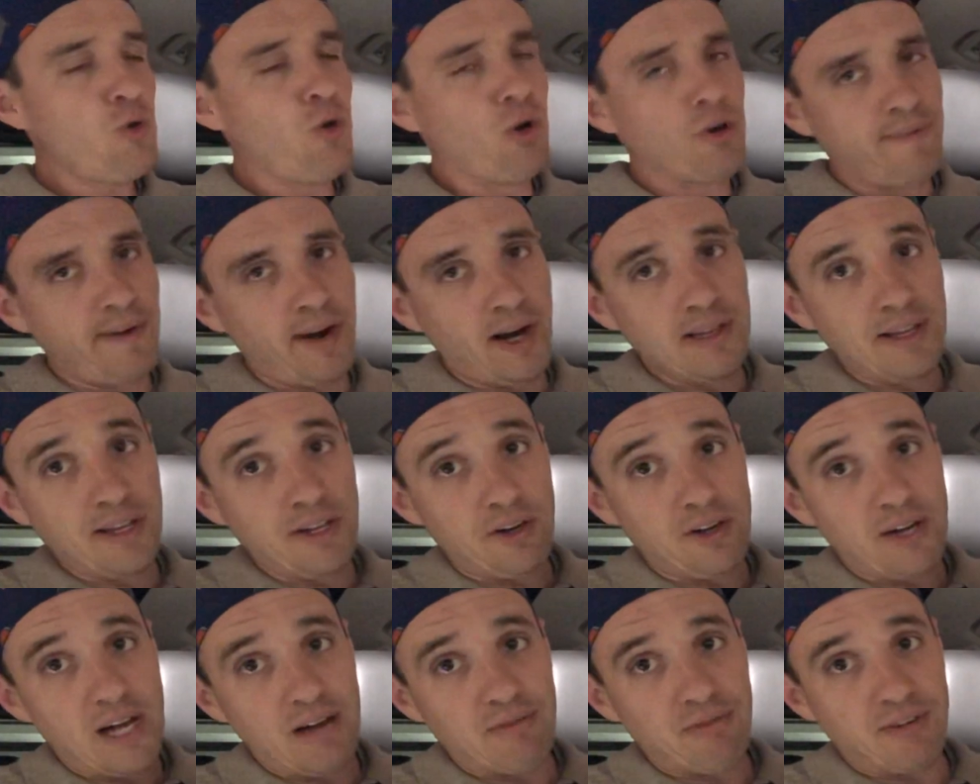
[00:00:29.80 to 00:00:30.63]
Or very
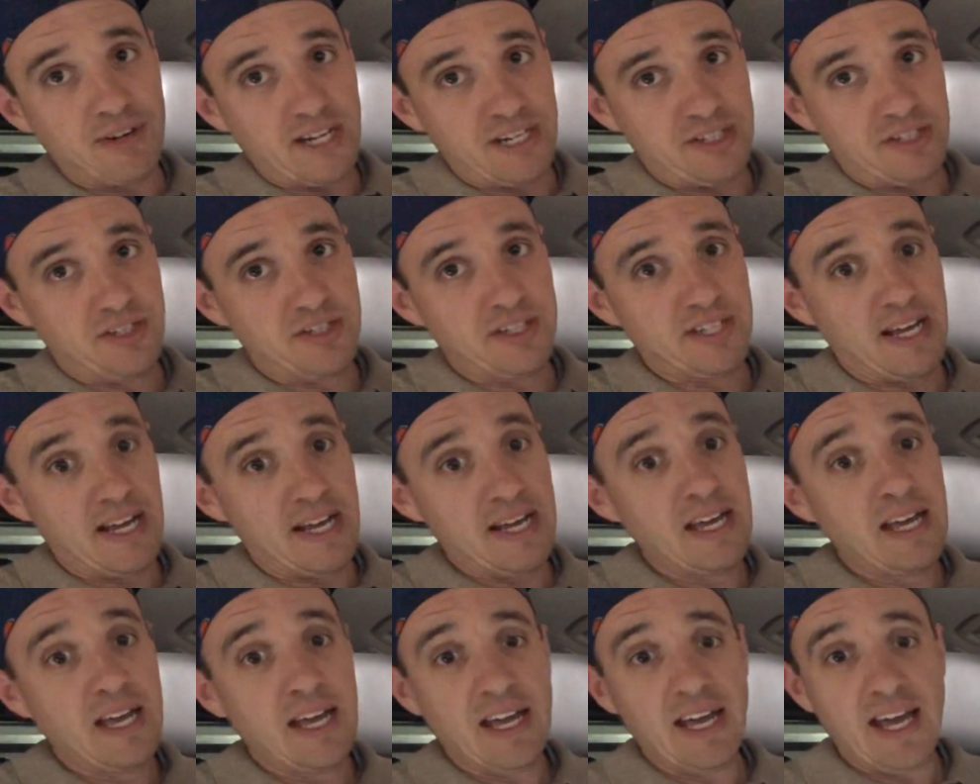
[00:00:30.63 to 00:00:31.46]
little effort, I should
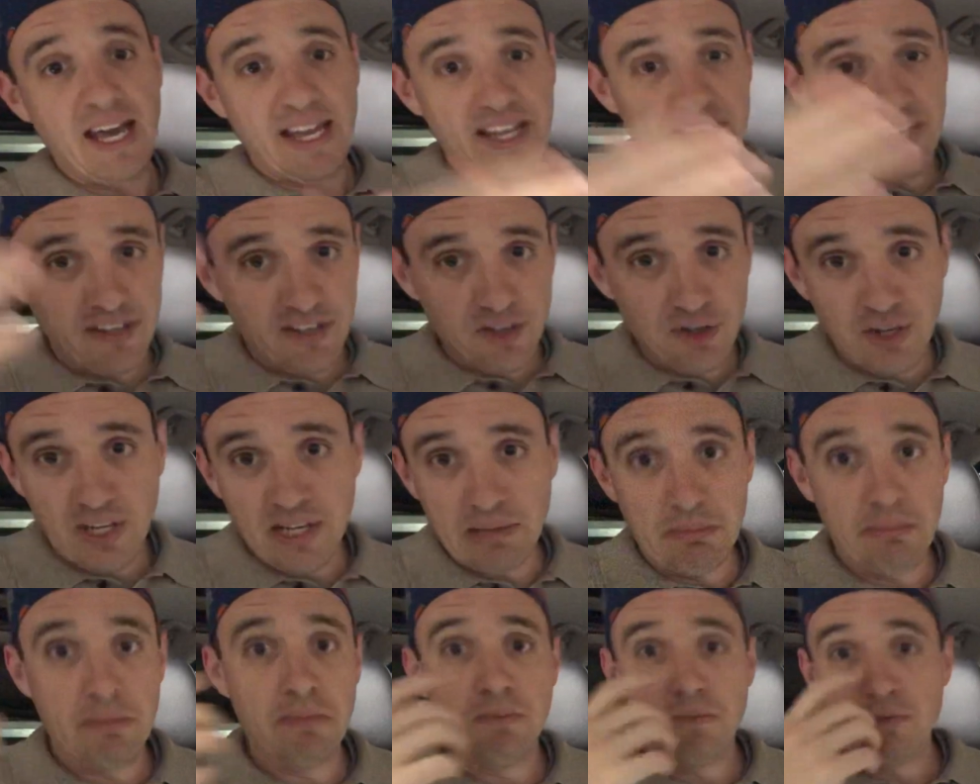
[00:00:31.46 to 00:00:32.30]
say, and you
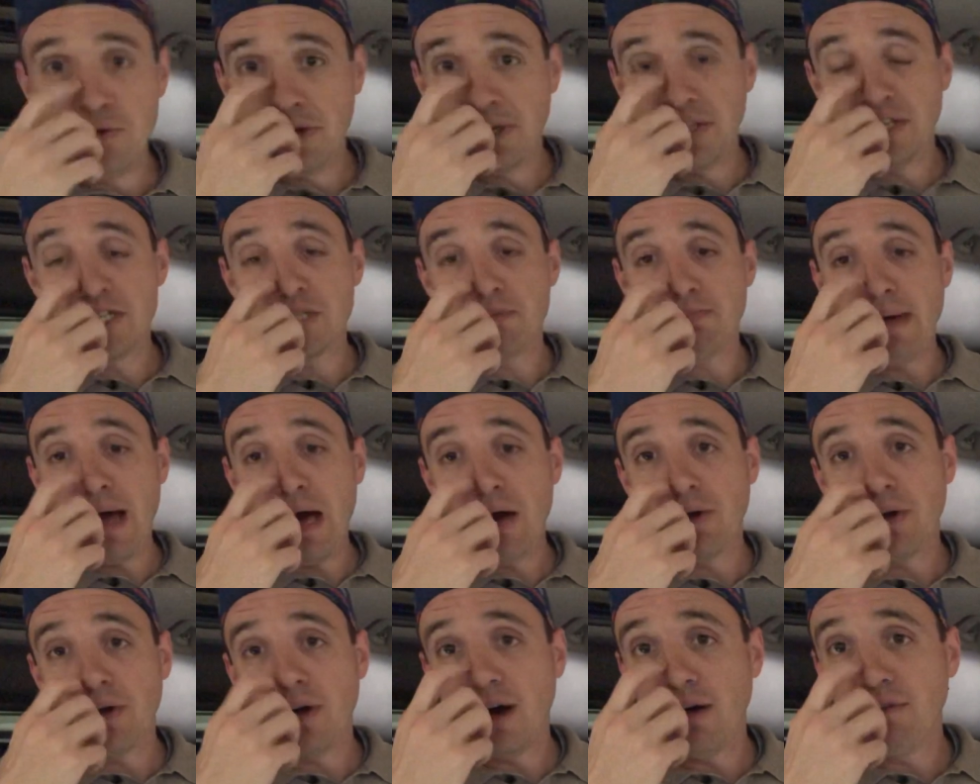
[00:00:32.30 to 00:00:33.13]
can
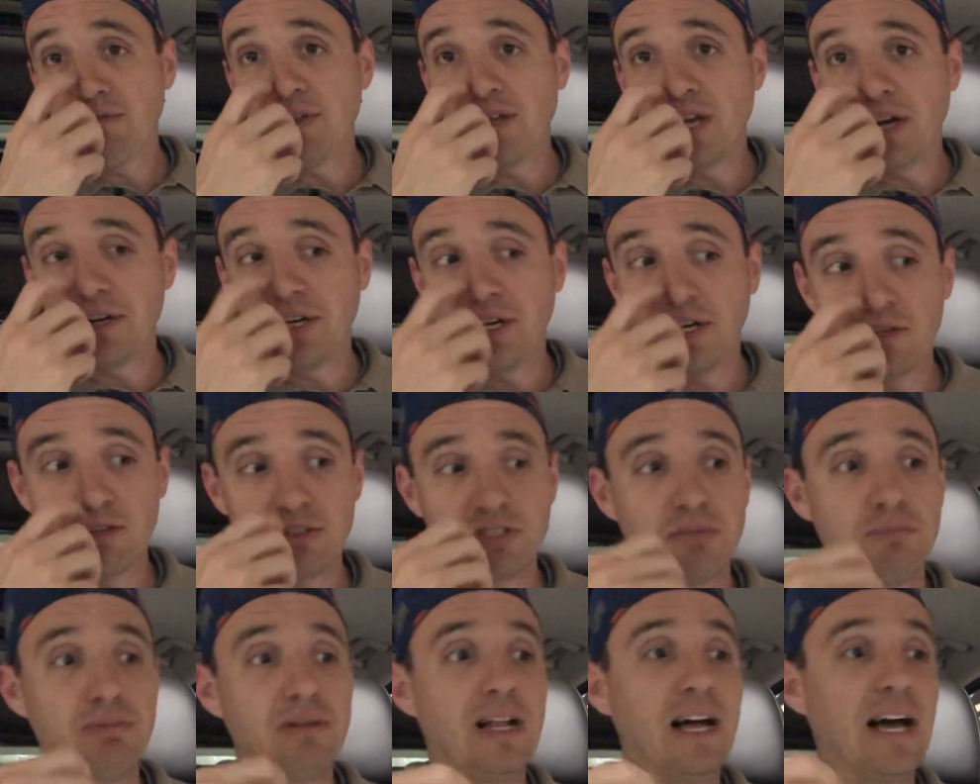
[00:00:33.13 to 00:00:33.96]
spout off the arterial
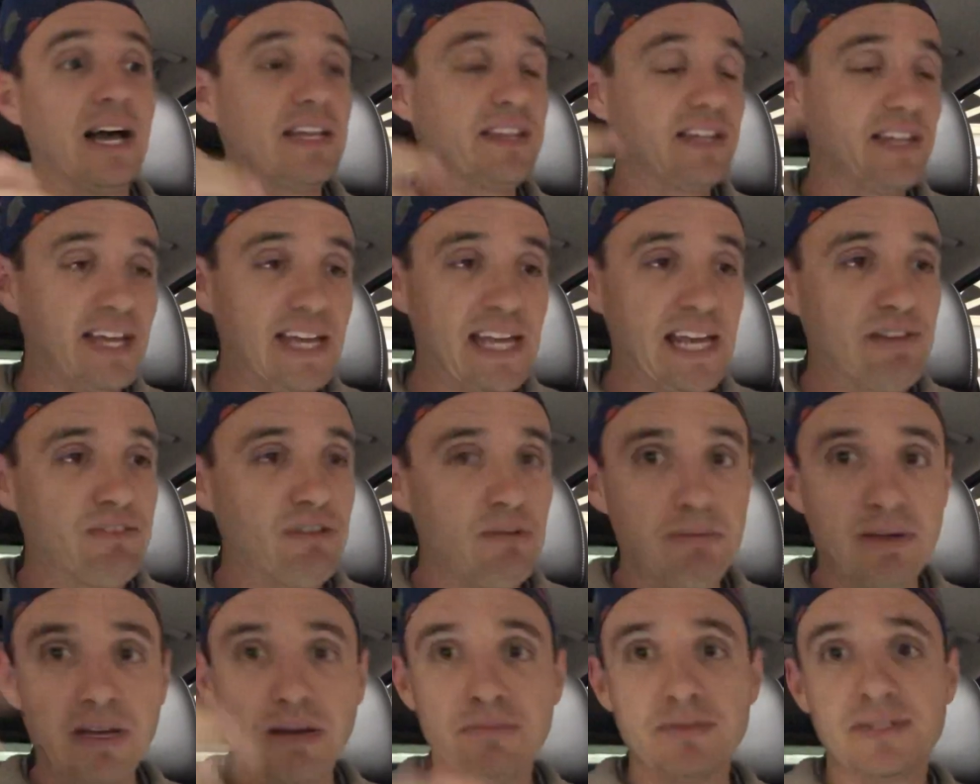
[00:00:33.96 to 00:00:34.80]
supply in the heat of
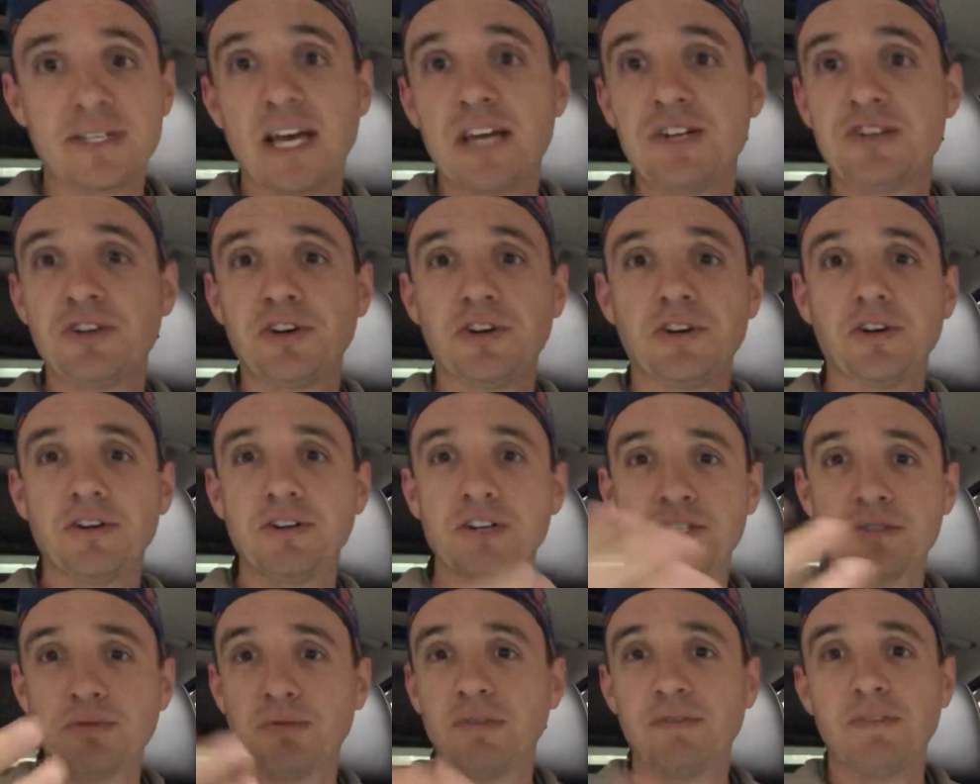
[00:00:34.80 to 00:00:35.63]
a PIMP session, or
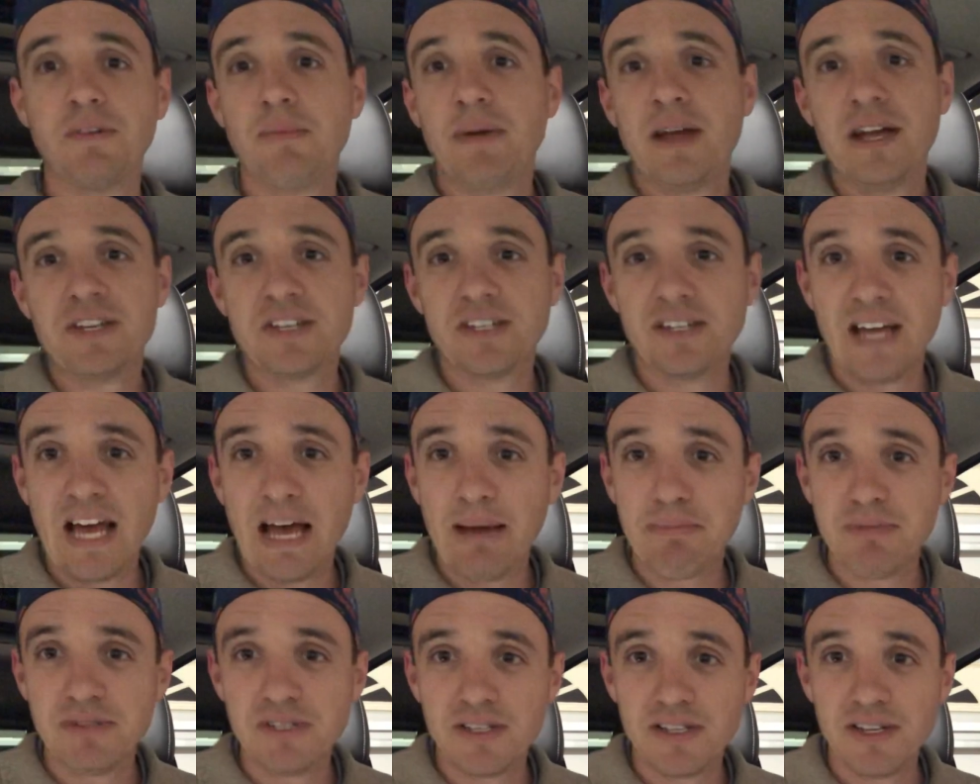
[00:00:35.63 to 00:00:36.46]
just if a patient
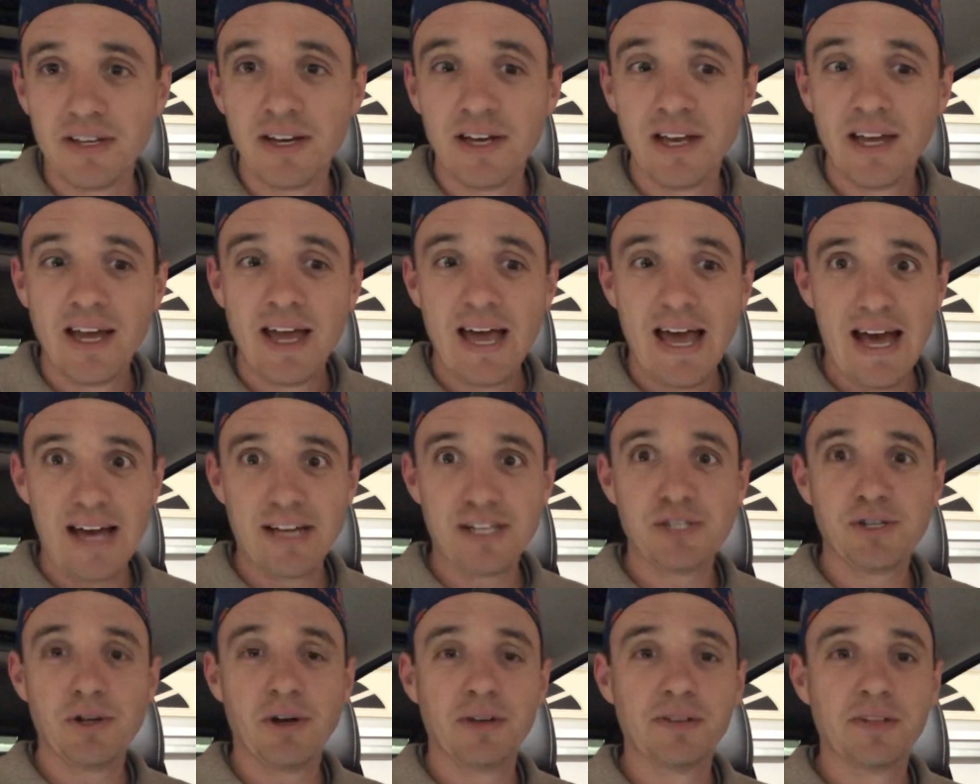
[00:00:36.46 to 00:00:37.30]
happens to
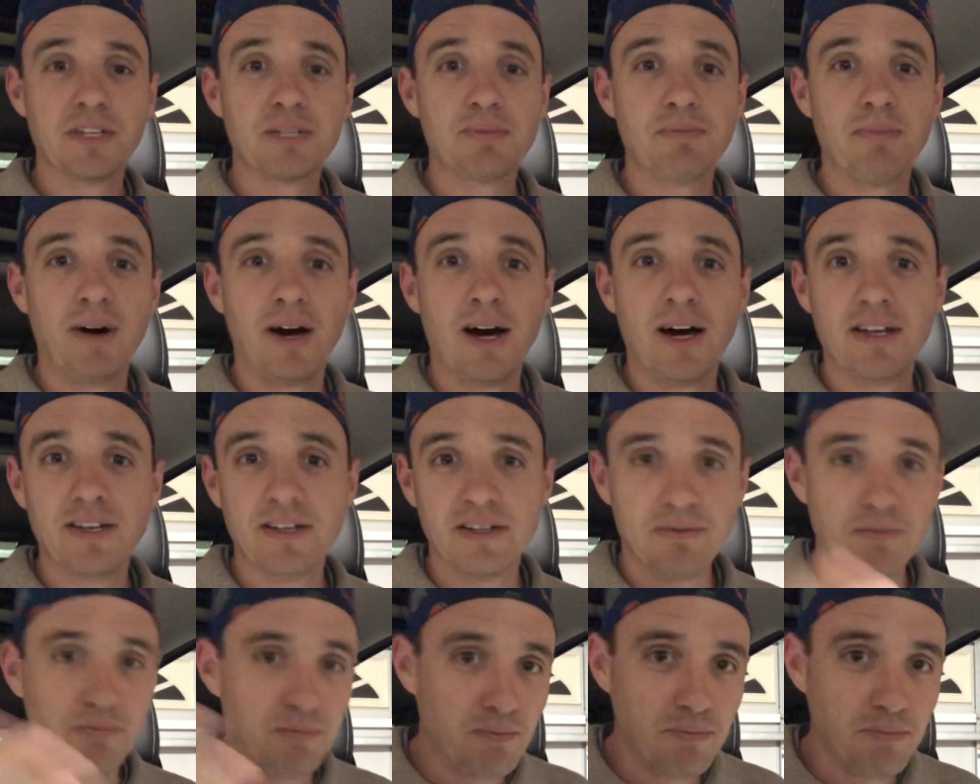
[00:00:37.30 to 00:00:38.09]
ask you on the spot,